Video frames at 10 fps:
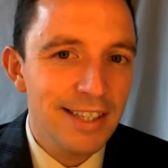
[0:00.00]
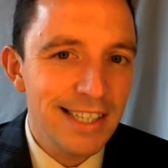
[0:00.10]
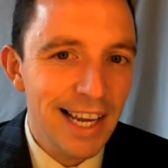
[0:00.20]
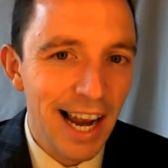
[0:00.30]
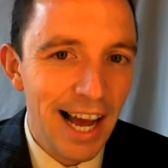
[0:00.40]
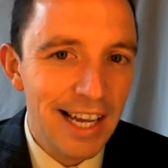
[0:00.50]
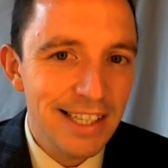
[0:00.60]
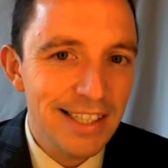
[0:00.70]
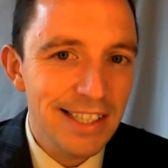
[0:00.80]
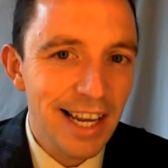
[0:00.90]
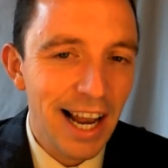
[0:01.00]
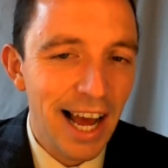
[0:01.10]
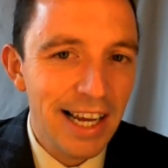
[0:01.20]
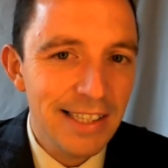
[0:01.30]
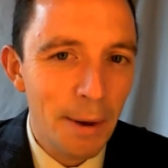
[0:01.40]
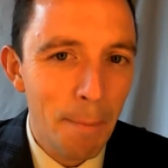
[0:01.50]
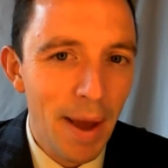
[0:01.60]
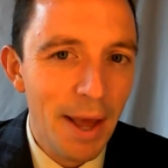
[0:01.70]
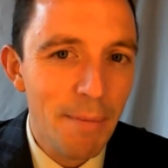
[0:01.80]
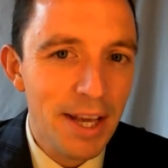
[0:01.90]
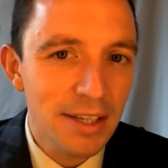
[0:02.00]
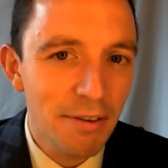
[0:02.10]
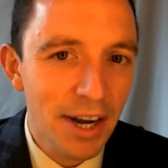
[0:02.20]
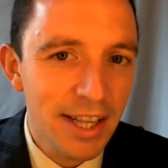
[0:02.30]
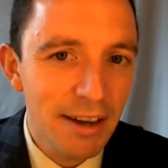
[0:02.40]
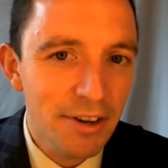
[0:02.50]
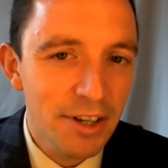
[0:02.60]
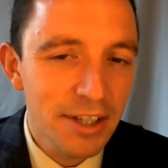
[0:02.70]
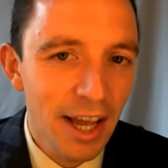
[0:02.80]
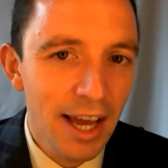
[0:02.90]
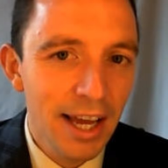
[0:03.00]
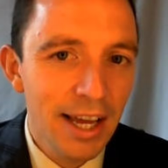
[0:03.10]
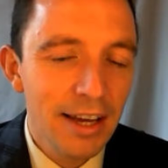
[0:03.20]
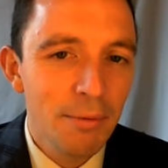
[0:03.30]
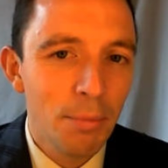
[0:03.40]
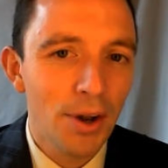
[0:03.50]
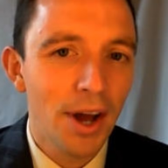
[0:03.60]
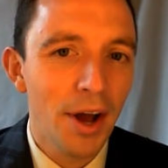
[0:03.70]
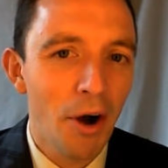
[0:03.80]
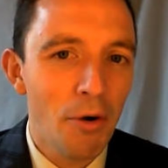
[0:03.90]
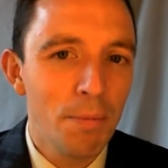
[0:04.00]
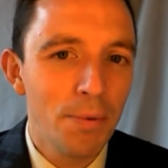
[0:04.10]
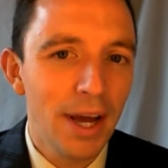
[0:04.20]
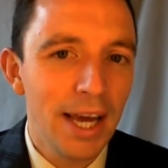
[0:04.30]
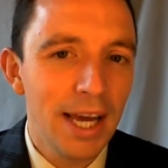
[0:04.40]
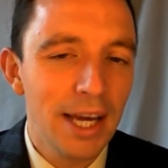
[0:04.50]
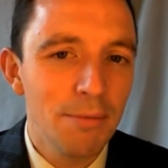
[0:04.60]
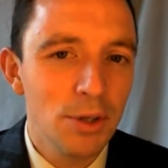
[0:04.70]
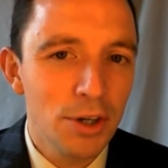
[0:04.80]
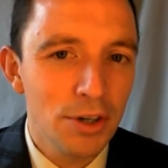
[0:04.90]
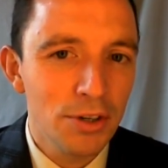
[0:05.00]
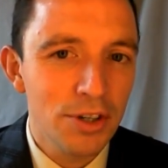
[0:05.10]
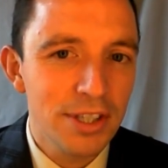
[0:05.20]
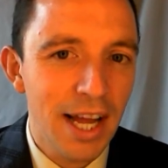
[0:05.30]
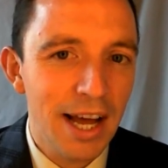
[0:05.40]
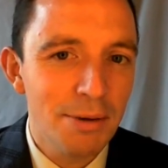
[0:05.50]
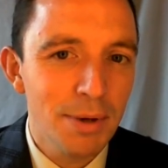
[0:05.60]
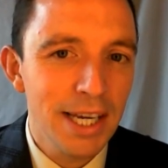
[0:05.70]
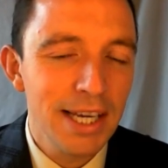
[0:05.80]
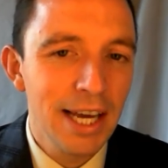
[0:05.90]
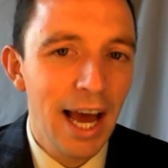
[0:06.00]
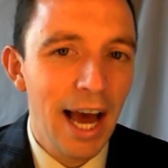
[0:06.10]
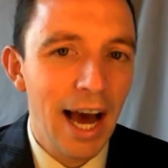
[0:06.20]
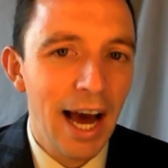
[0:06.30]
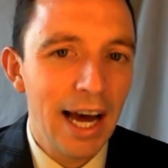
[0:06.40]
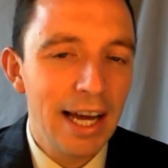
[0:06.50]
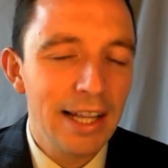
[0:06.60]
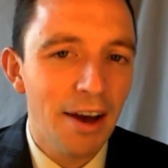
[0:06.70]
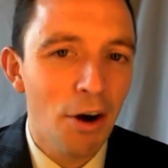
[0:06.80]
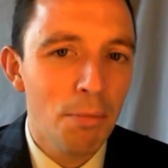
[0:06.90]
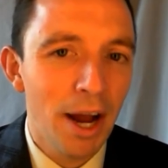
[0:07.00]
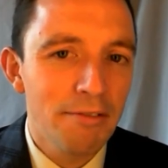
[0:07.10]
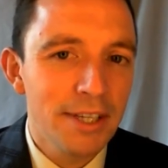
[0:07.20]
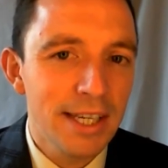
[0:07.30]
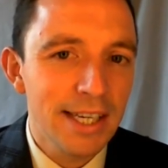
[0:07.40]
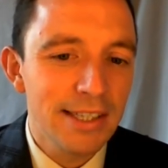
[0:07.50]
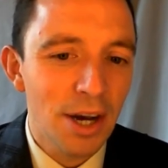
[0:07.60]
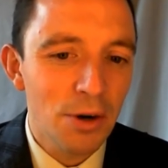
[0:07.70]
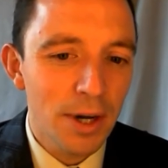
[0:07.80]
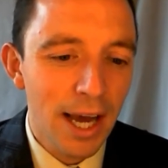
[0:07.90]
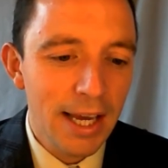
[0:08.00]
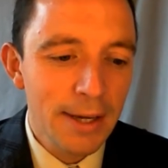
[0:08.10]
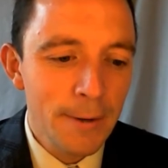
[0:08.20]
this class. The class maybe is very difficult, but I hope um, you can understand me and I hope everything is okay.